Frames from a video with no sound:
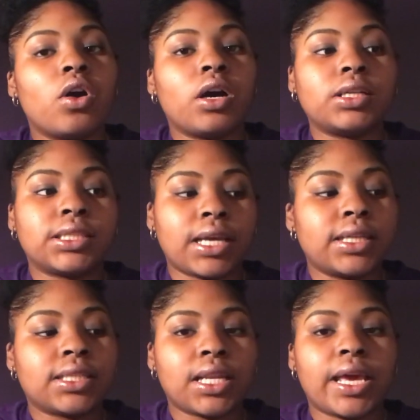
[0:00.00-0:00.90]
a
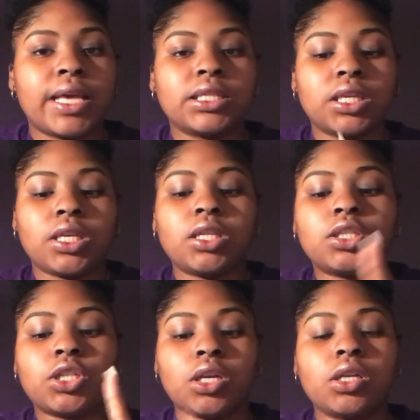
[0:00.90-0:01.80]
science class
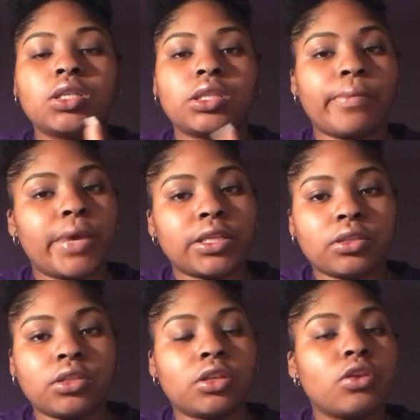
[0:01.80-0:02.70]
each
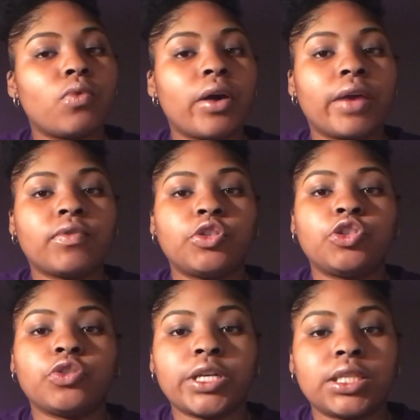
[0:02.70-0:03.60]
semester, so you won't have to
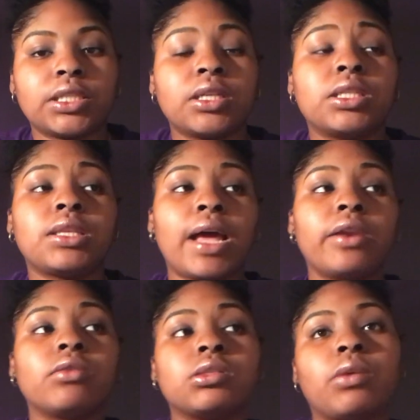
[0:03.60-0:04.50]
stress. Because I
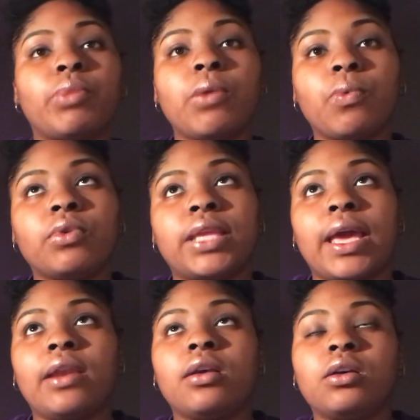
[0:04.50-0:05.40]
know some people
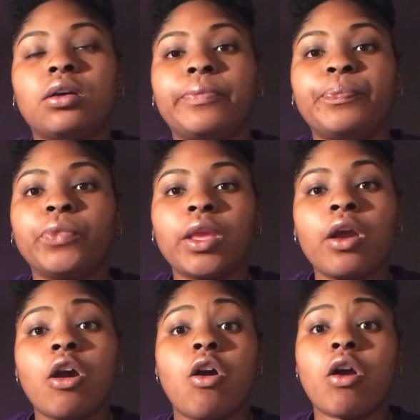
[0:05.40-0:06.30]
that
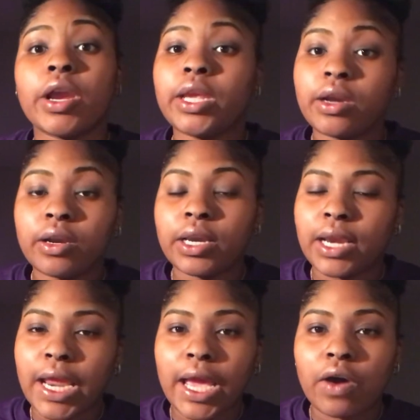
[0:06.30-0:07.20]
are here
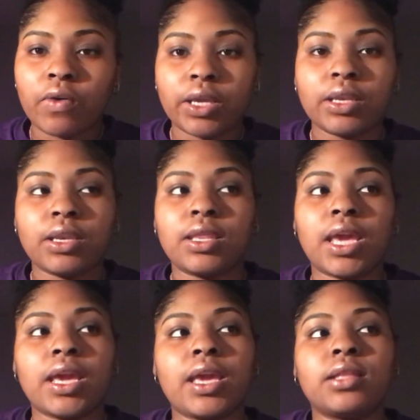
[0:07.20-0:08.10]
now, and
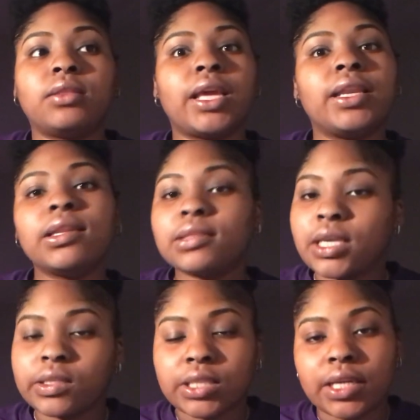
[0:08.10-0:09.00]
they didn't
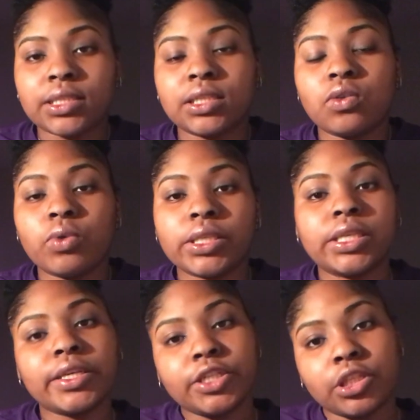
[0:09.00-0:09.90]
take a science course
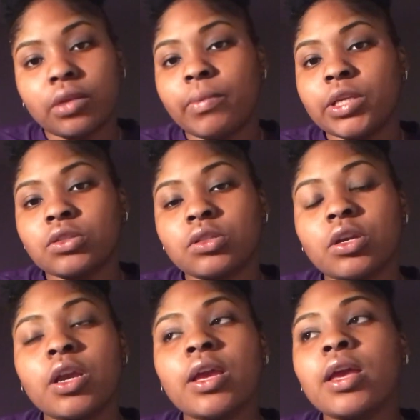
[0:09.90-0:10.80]
each
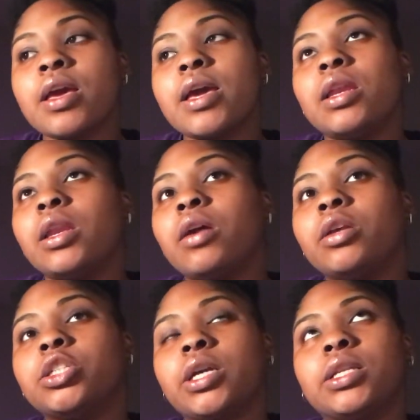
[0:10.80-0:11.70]
semester, and now
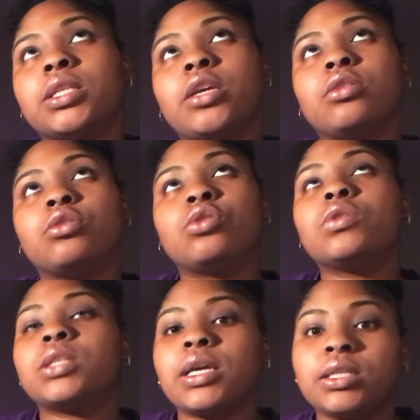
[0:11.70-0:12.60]
they're trying to take 2
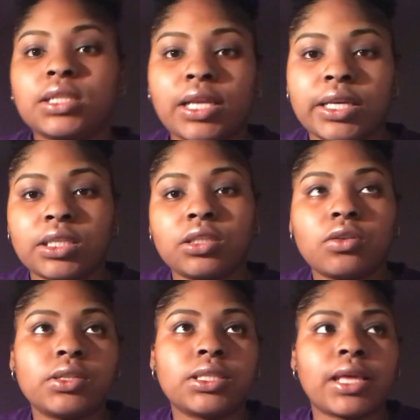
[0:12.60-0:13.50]
science classes.
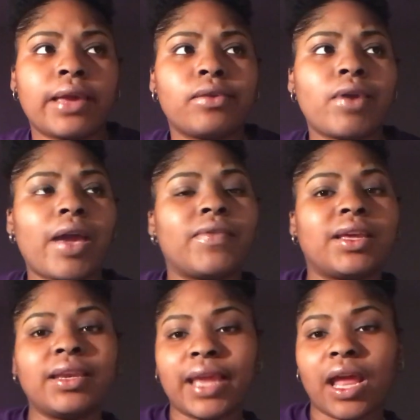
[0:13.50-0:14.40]
So it's like you have an
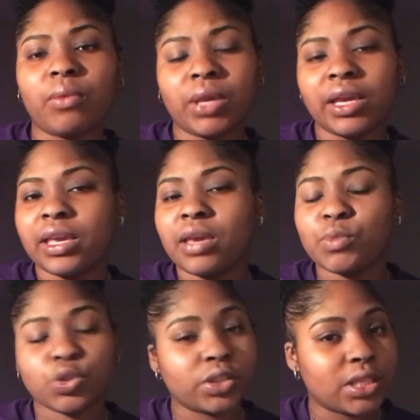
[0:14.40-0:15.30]
anatomy and
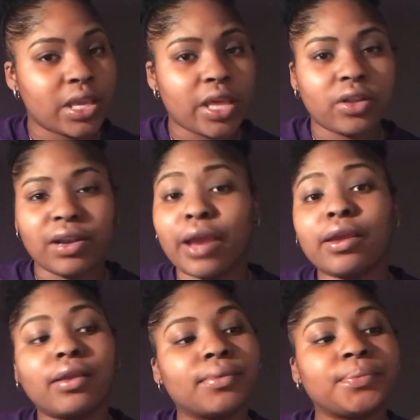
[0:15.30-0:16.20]
chemistry together. Like,
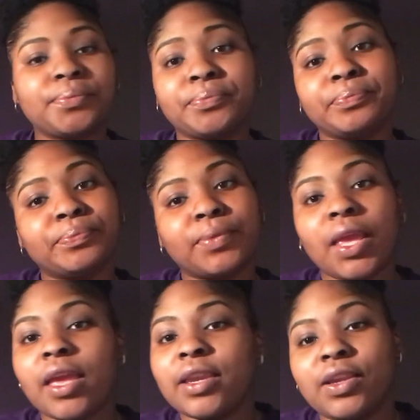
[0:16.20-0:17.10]

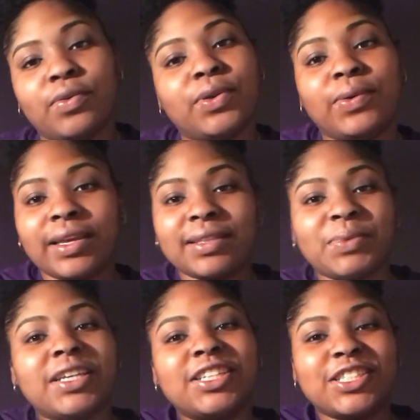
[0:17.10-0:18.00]
don't do it,
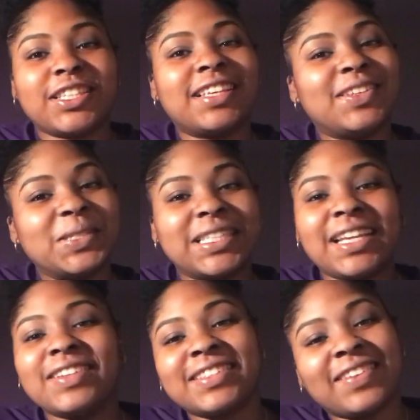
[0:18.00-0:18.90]
because you
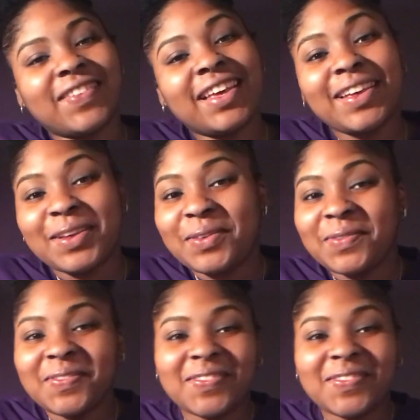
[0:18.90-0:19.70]
setting yourself up.